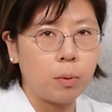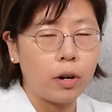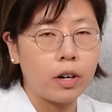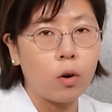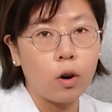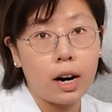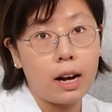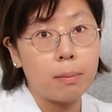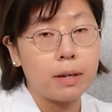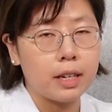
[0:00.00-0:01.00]
point or
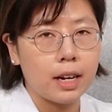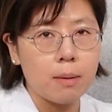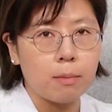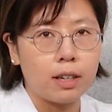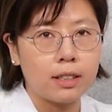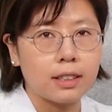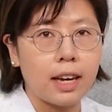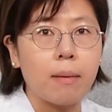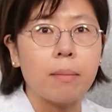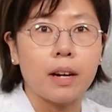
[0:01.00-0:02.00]
IP cameras
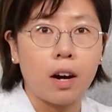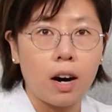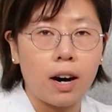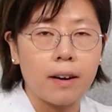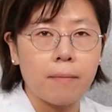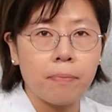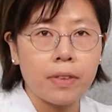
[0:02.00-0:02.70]
can be hard.